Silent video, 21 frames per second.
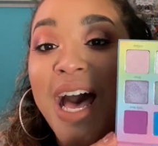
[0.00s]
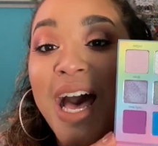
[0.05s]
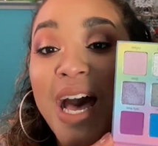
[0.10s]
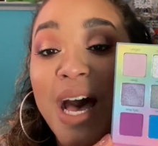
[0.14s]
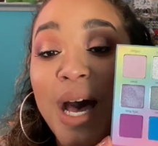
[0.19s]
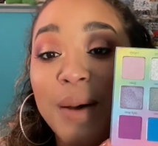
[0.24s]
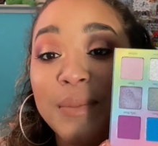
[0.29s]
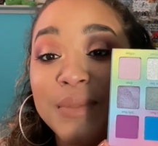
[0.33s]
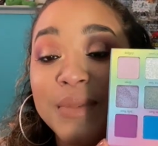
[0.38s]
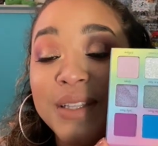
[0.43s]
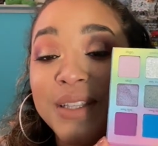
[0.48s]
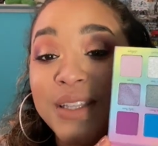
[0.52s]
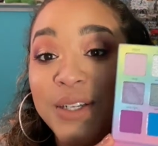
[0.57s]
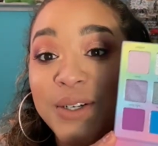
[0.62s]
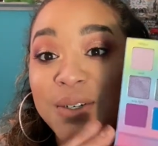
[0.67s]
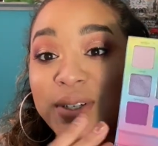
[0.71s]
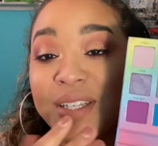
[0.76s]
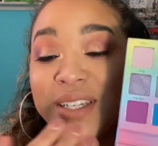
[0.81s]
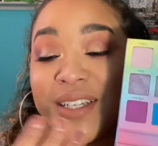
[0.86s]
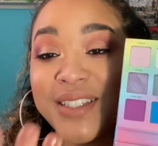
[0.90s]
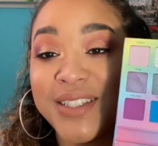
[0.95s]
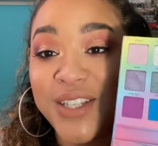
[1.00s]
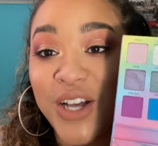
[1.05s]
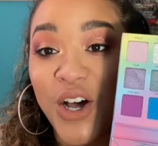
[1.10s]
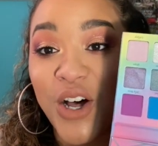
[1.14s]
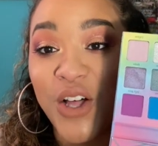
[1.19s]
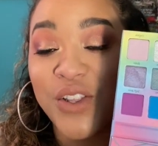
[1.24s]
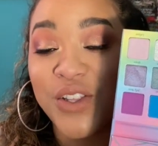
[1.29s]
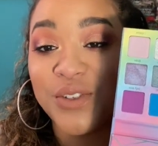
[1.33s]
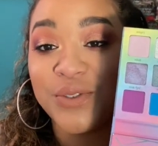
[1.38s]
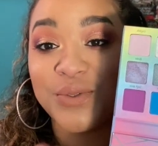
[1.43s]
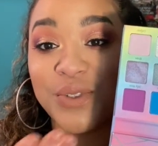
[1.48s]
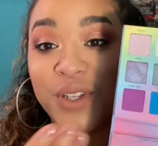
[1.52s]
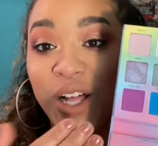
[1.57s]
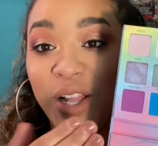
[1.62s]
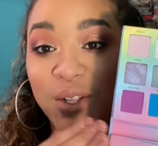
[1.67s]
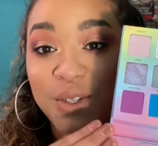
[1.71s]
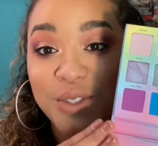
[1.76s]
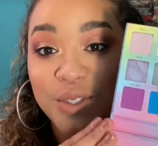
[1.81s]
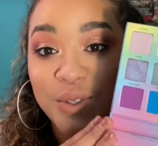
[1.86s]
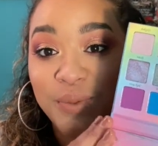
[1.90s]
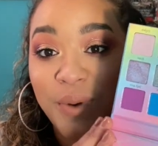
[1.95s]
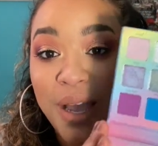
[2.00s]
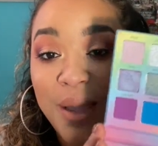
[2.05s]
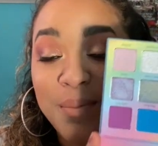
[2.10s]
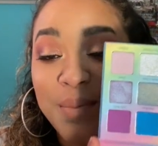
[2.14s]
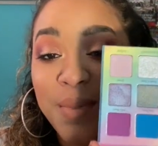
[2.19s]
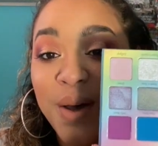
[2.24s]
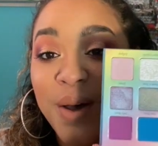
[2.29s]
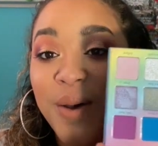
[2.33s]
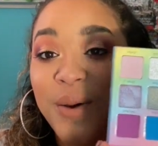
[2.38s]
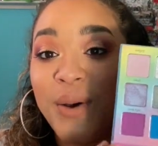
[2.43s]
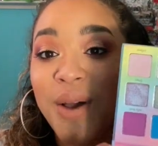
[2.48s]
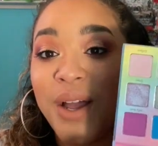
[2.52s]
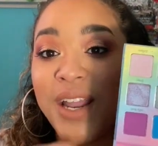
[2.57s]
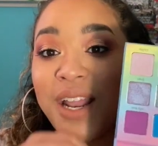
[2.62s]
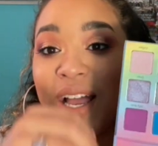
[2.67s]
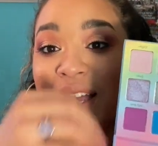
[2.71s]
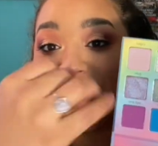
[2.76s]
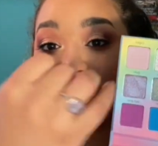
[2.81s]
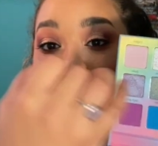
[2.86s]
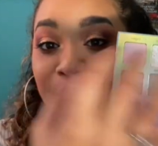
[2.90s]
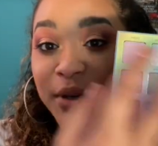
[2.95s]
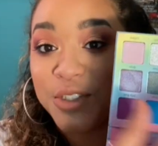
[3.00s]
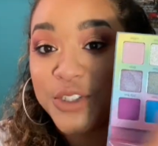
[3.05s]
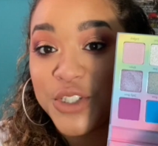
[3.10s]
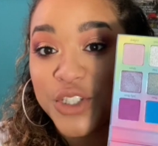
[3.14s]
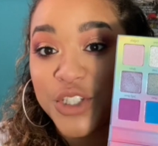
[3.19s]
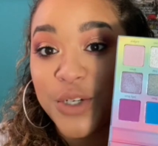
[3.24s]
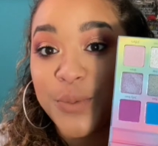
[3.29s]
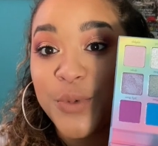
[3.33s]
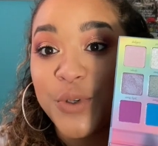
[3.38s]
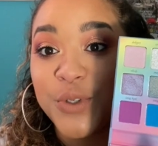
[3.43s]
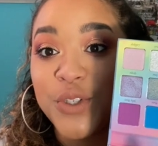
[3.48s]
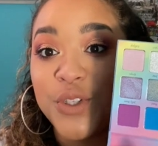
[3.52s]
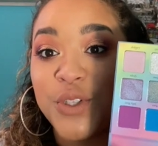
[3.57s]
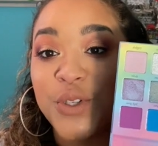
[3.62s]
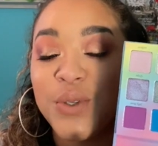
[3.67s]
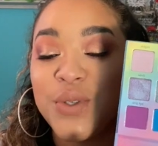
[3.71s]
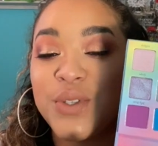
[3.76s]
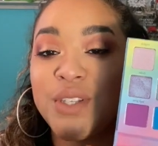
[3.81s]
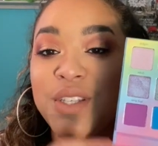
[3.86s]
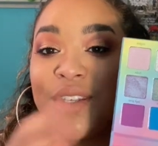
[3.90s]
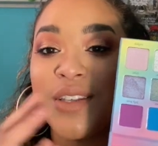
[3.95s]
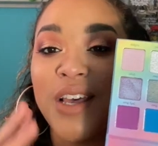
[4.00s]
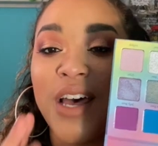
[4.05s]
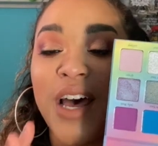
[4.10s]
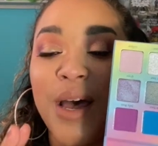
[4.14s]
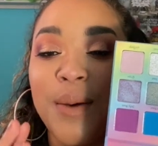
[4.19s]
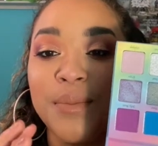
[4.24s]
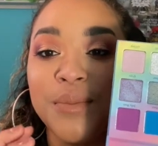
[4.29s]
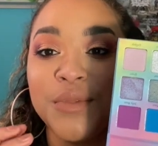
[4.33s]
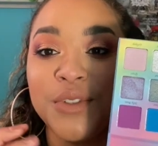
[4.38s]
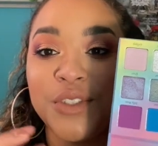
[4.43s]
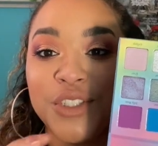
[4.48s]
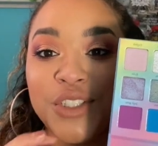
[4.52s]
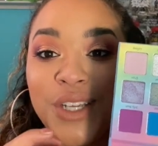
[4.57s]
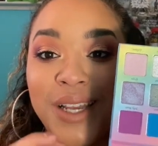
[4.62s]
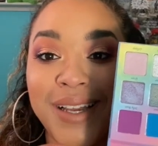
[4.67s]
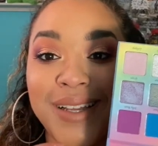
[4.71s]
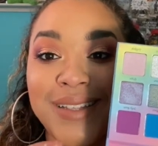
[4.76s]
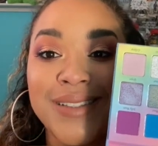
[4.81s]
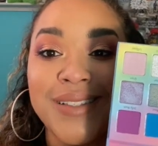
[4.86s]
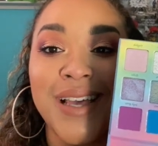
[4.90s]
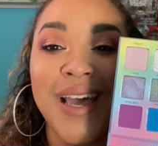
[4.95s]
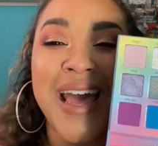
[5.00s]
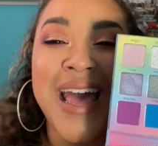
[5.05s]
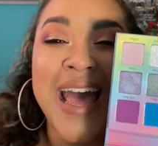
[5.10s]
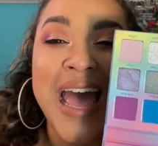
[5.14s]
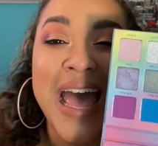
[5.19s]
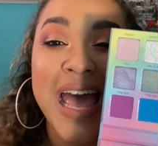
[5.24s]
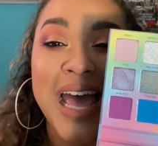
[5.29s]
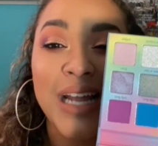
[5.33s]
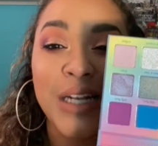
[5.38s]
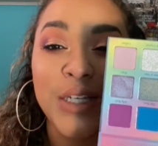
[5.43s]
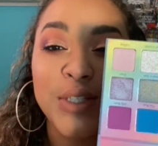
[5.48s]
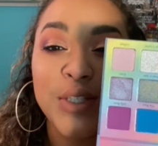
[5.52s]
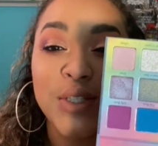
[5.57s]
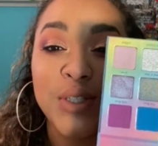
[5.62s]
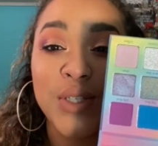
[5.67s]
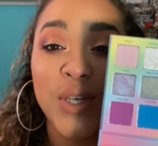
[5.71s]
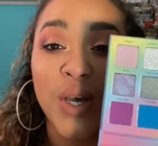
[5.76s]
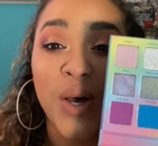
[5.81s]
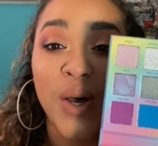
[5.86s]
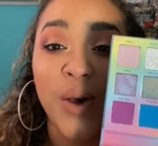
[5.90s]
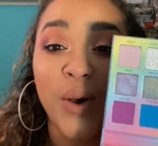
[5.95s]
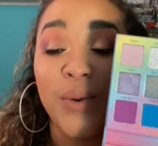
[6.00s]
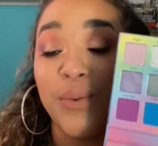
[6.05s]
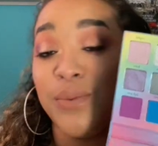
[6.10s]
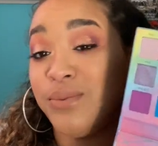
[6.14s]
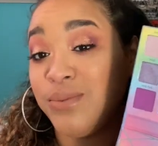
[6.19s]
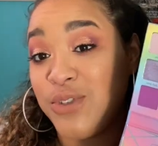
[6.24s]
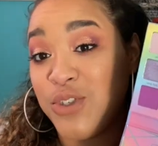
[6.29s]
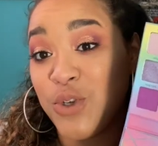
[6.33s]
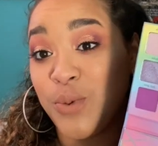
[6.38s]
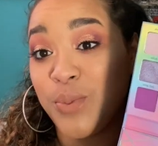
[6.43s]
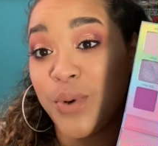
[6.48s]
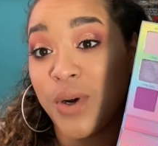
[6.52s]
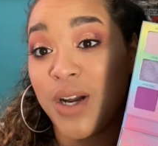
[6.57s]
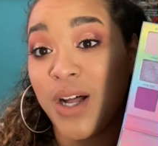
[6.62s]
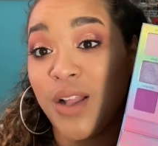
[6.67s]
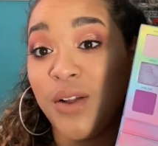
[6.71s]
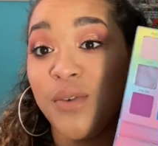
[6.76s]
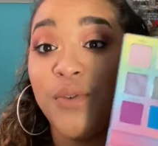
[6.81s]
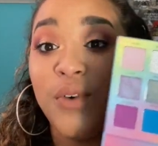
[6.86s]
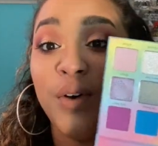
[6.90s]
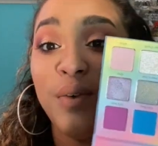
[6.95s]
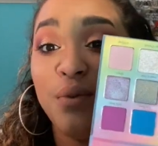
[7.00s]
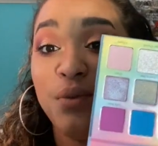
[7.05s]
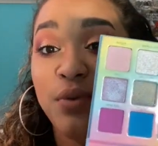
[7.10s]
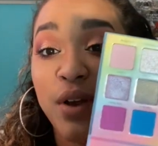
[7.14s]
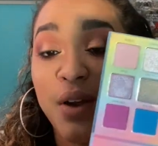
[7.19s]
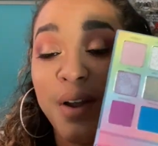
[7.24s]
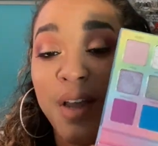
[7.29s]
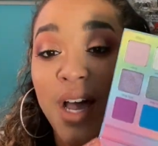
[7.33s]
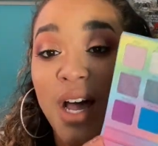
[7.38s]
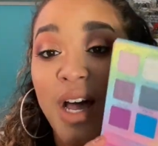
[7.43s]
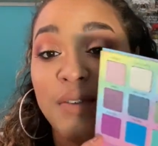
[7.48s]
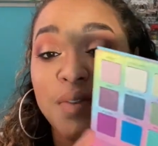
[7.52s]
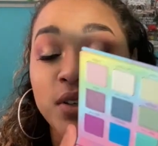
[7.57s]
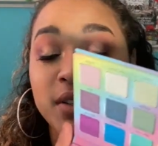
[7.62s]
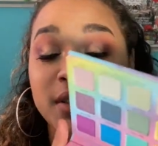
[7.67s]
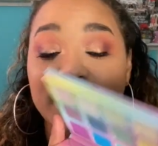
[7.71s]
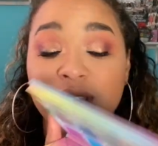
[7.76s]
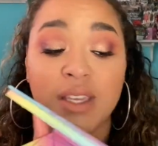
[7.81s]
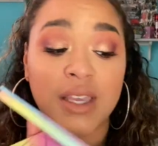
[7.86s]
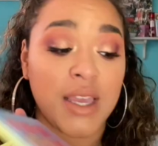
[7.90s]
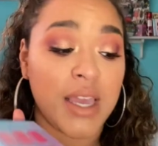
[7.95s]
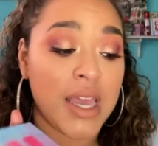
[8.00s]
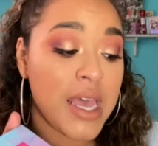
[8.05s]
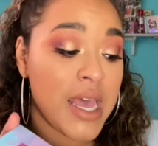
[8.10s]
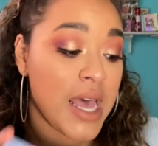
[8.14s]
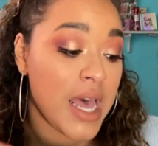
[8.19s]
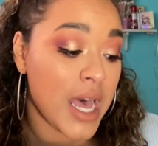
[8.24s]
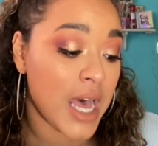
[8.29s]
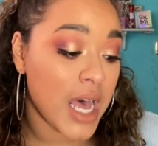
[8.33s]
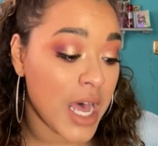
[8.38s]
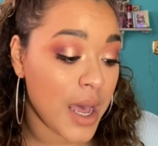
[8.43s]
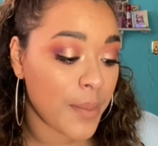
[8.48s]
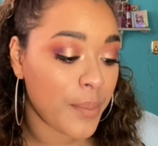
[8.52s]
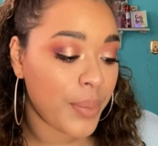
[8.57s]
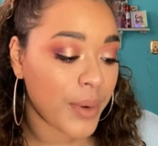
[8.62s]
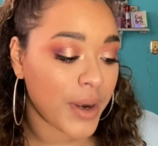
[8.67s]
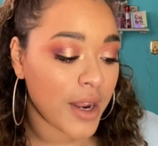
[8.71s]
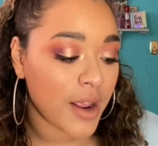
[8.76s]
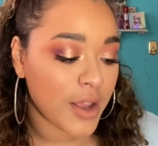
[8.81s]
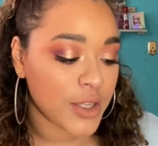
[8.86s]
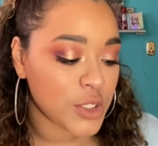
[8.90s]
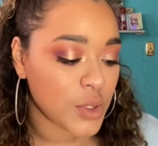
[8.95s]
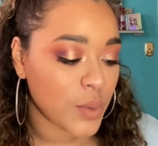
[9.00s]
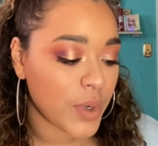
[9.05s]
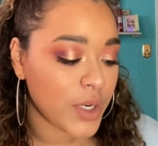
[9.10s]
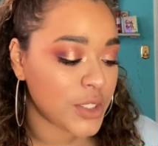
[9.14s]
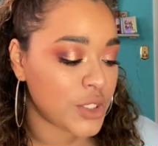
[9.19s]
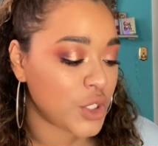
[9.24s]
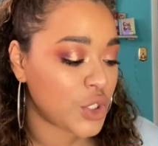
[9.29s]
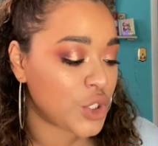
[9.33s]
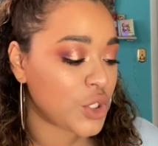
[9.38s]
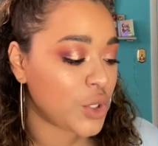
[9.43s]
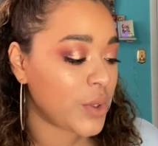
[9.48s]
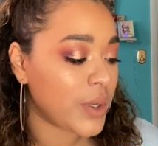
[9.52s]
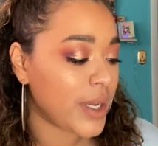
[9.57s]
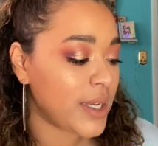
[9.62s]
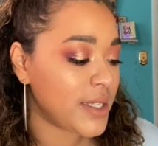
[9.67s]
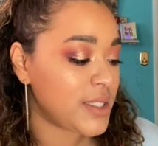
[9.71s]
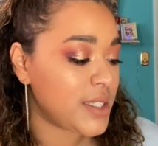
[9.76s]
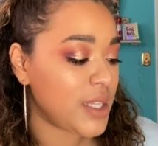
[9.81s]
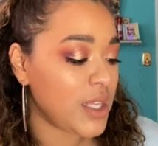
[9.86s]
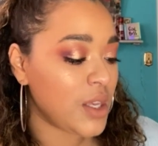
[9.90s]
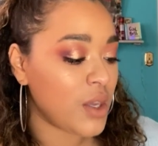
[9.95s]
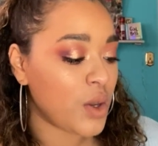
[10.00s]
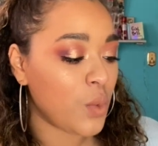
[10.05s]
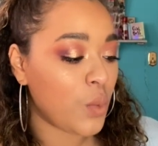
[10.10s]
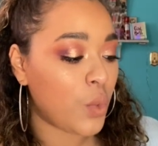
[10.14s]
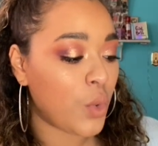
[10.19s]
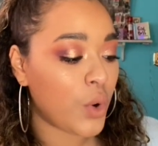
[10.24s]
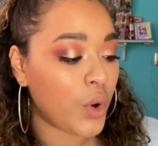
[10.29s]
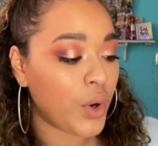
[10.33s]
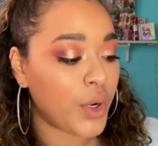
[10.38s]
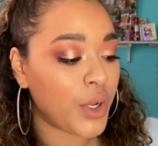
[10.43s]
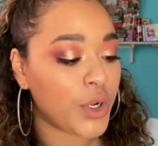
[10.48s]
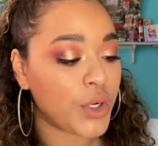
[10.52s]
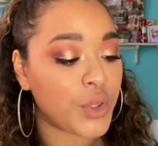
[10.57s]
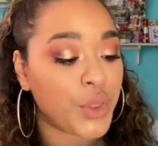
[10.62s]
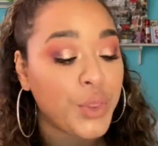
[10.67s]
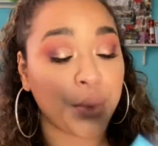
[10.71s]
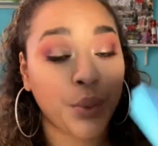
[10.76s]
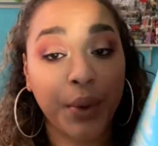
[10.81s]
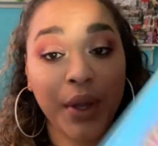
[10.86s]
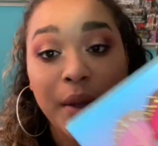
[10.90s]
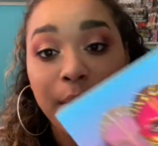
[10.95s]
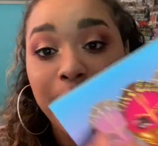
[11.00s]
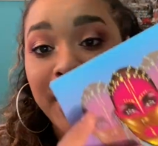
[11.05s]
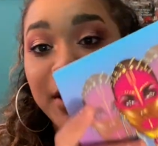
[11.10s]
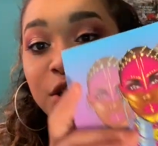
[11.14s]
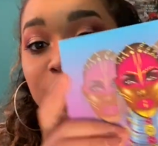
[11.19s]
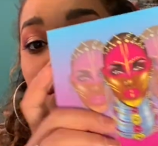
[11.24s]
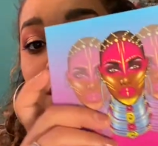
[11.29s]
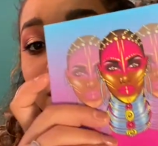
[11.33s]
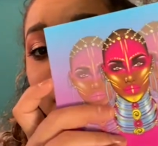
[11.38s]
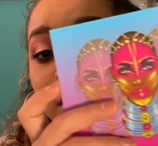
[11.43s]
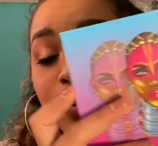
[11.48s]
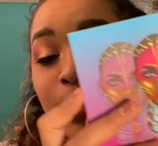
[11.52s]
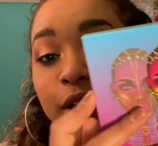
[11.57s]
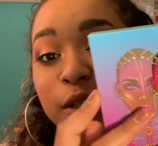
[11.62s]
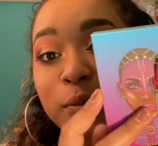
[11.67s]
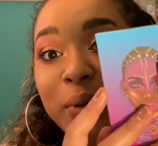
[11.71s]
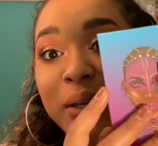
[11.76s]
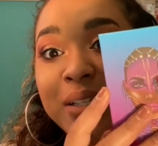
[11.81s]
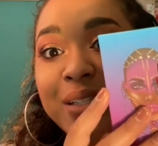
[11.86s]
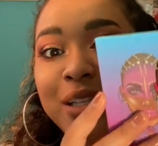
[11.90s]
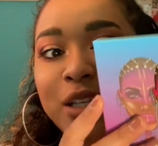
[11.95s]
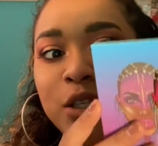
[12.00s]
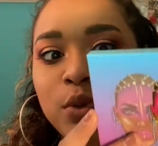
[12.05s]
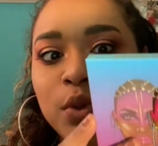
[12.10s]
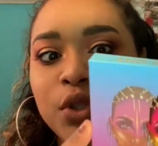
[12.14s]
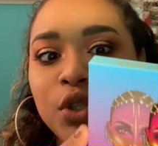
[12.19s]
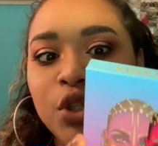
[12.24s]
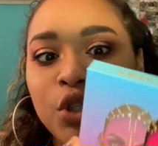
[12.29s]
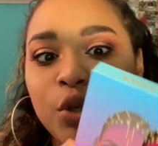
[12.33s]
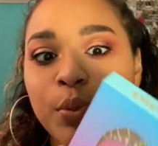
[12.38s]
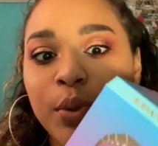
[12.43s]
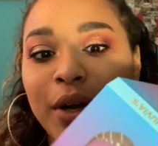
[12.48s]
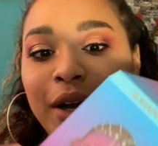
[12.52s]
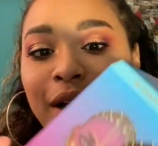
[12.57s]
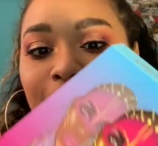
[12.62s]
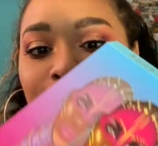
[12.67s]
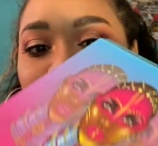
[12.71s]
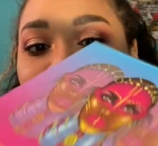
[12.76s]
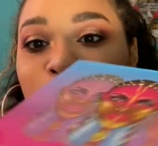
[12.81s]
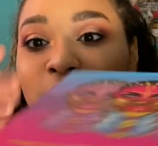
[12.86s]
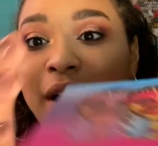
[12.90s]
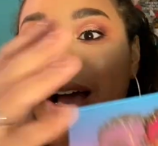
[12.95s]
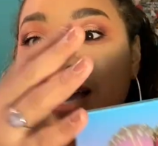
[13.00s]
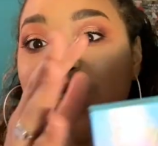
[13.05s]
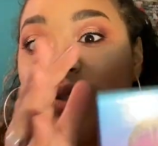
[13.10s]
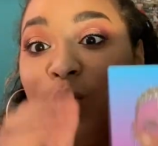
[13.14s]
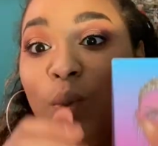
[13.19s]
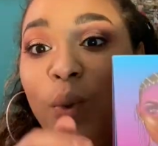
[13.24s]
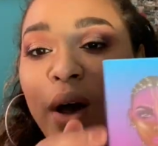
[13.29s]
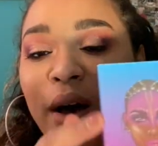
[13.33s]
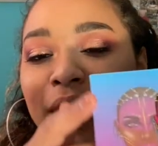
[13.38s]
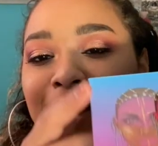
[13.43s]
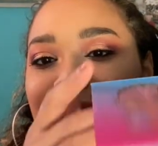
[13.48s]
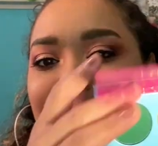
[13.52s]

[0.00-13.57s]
Literally all the colors of the rainbow. It has a bunch of shimmers in those shades. And so super colorful, very obviously. But I also wanted to show you guys the Warrior 3 by Juvia's Place, because this one's super colorful as well.